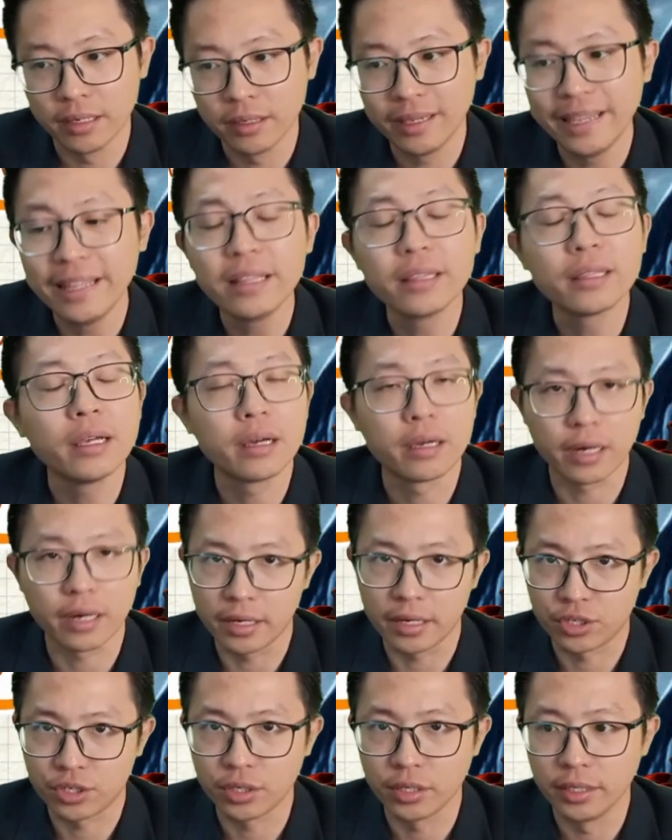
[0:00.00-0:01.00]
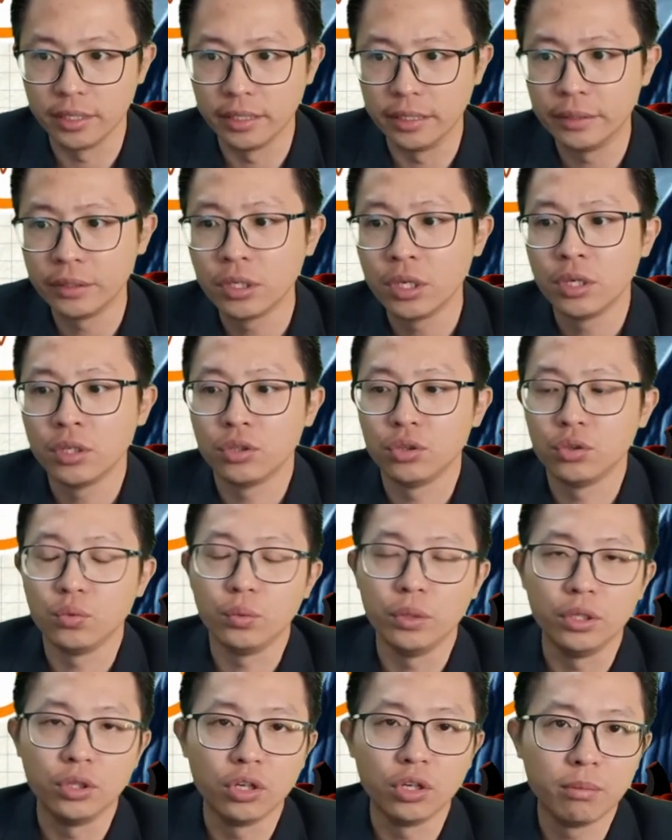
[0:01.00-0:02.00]
Integration,
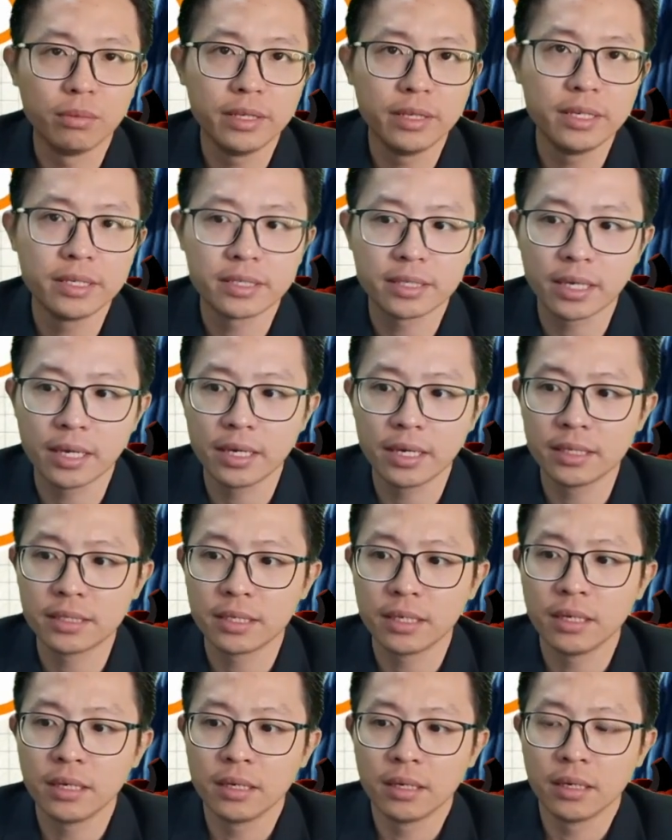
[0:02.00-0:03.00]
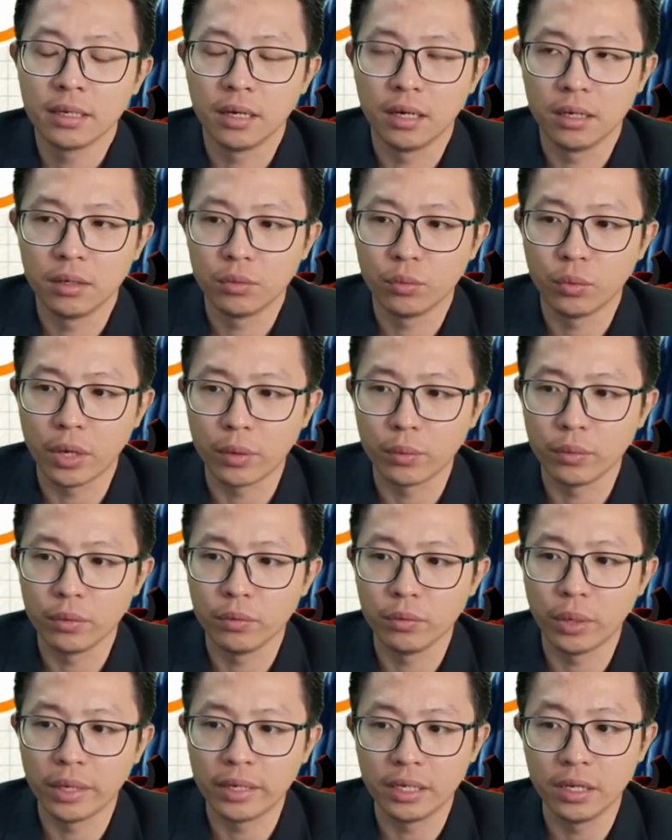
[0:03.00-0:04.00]
we normally say when
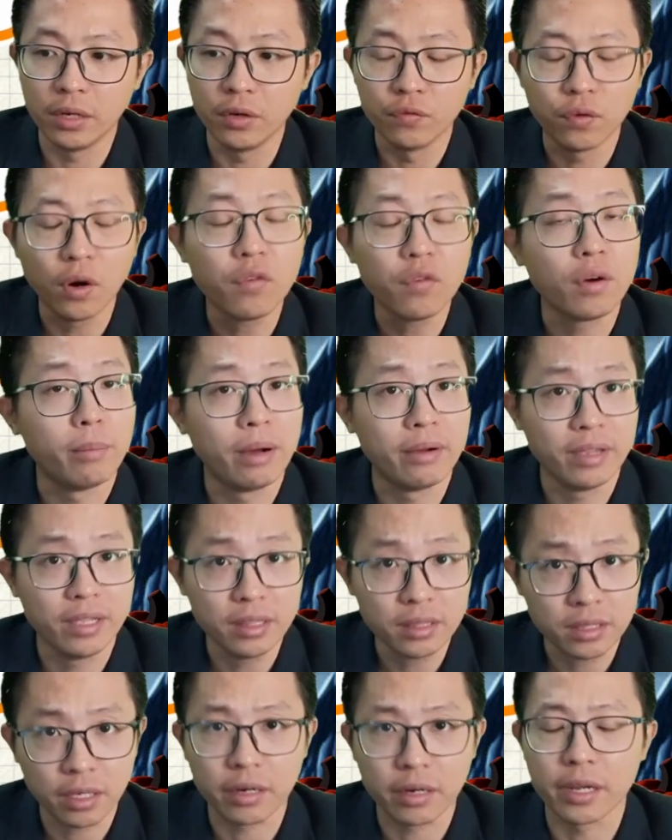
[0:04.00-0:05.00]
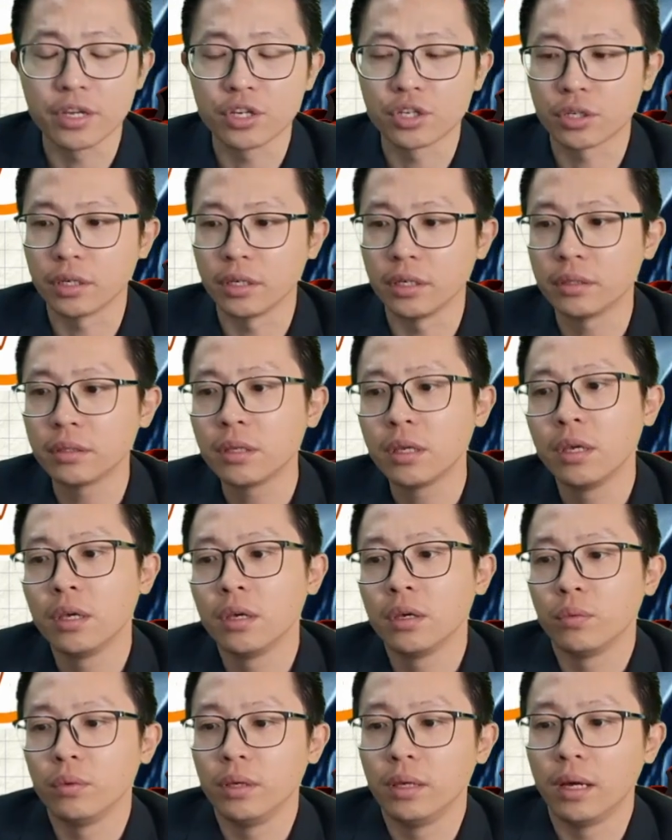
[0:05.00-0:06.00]
involved about integration,
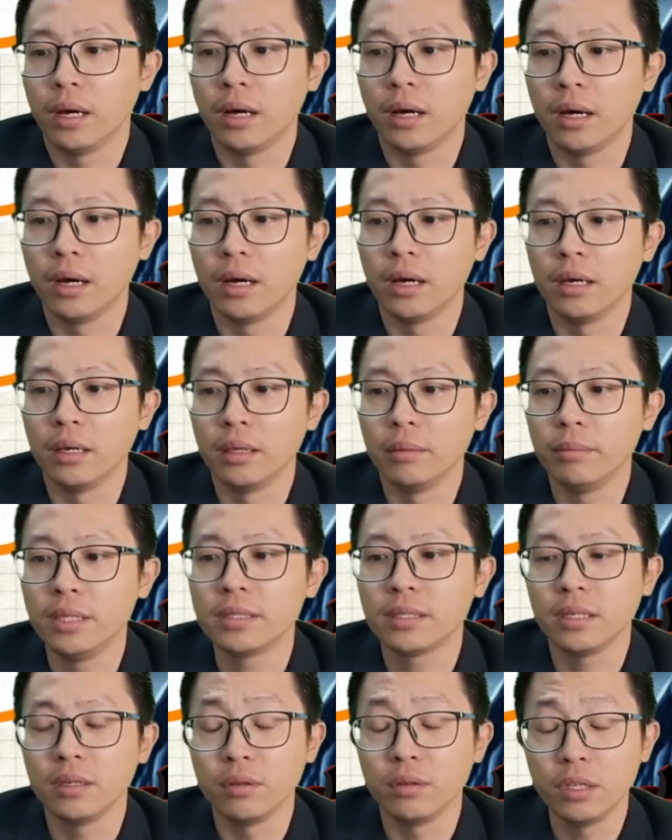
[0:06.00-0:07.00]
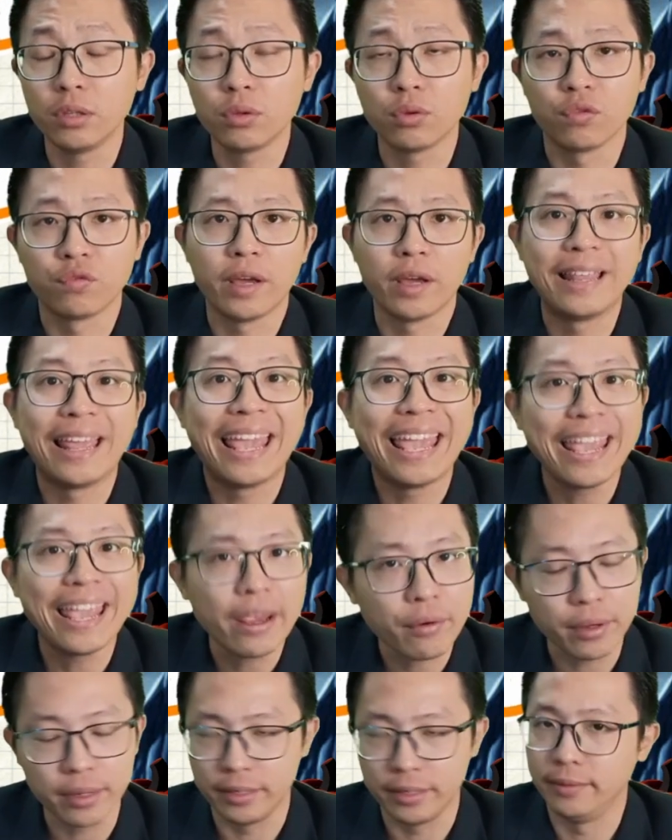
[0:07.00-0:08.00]
means it need to find
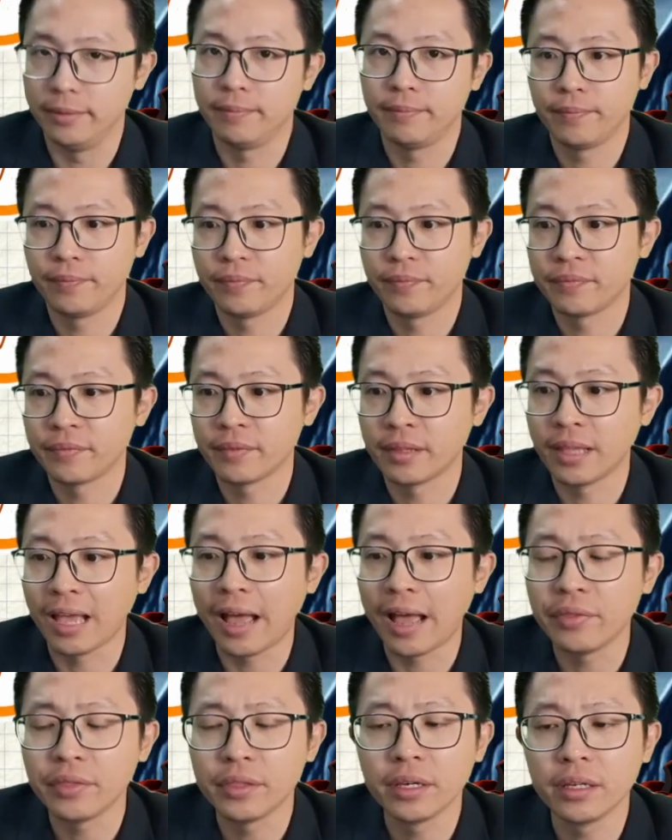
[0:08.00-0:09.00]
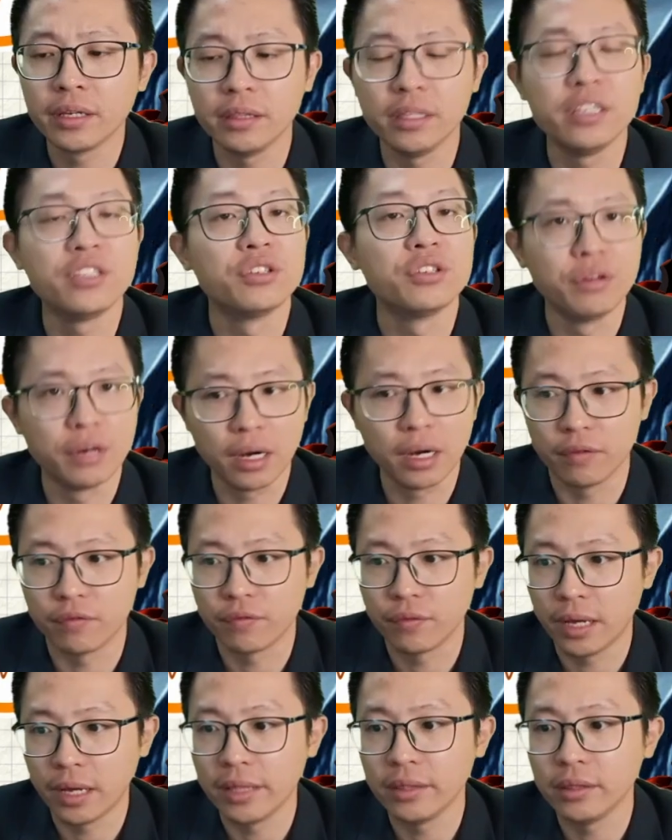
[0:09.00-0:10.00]
area under this graph,
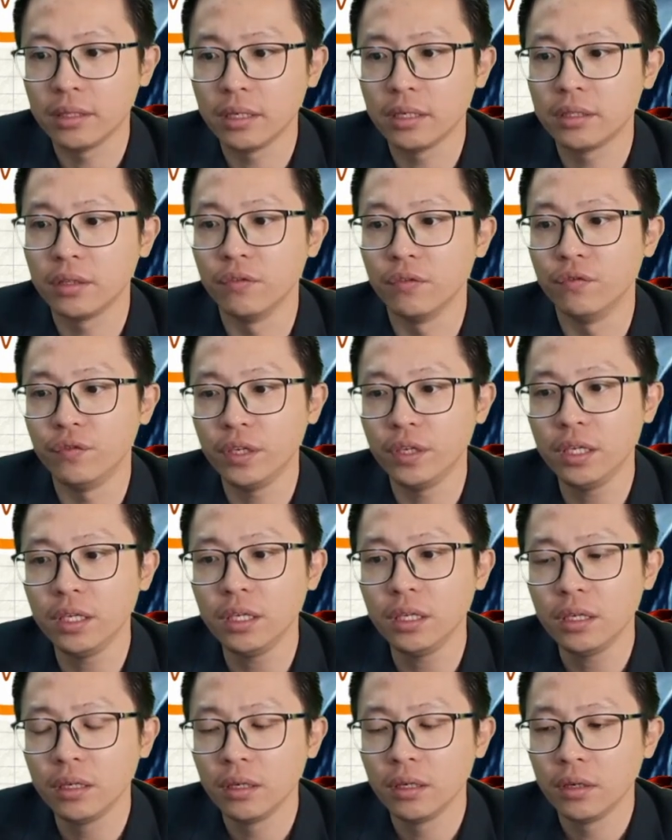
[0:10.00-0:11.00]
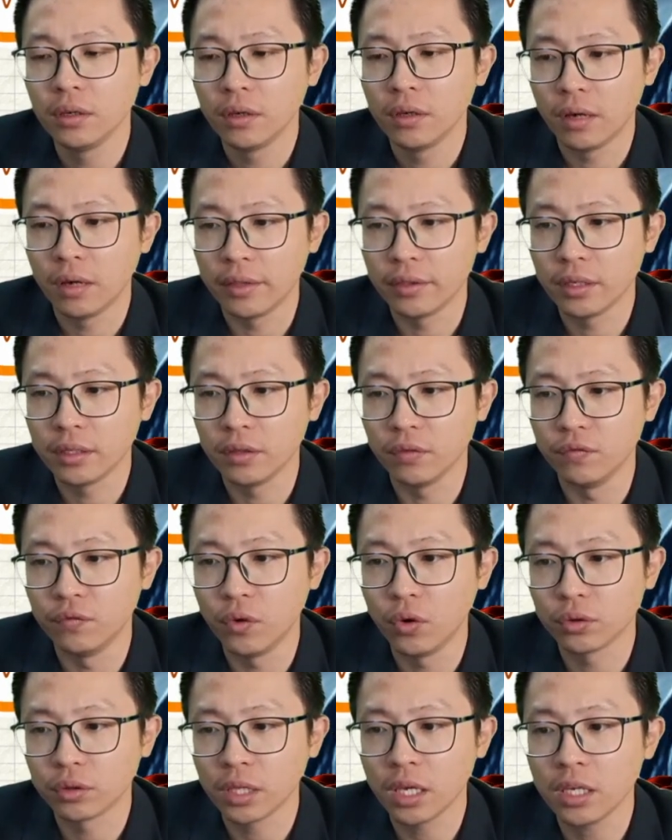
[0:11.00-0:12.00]
under the
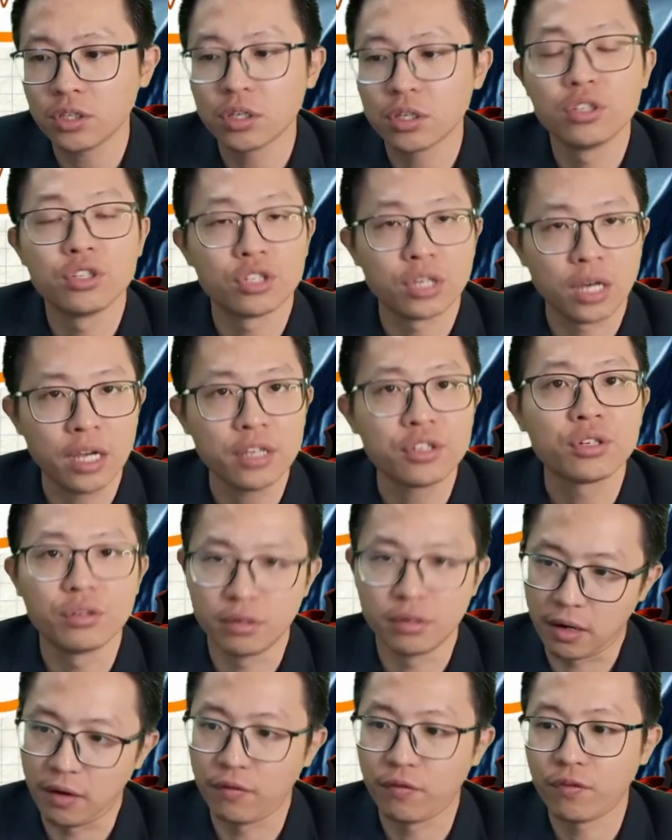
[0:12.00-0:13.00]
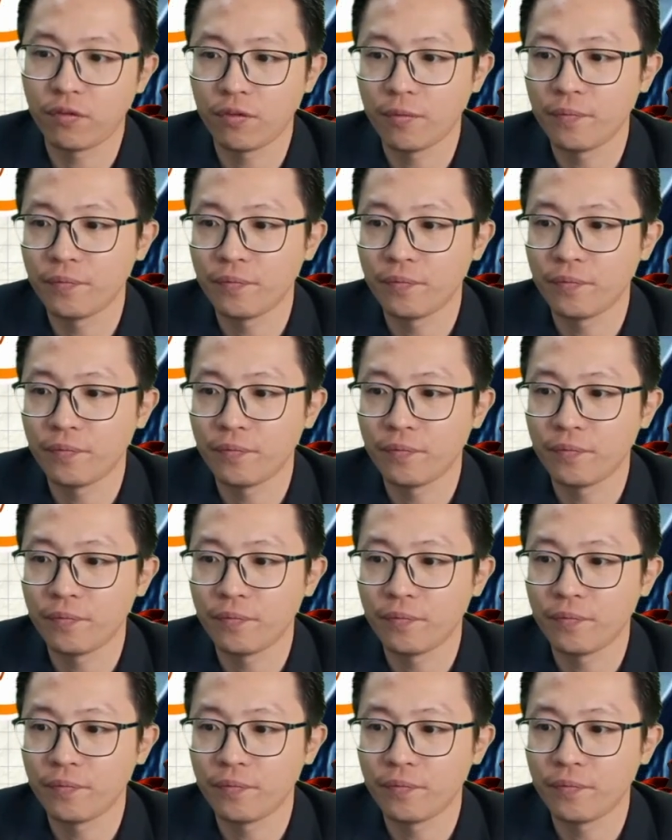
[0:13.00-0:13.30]
voltage charge graph.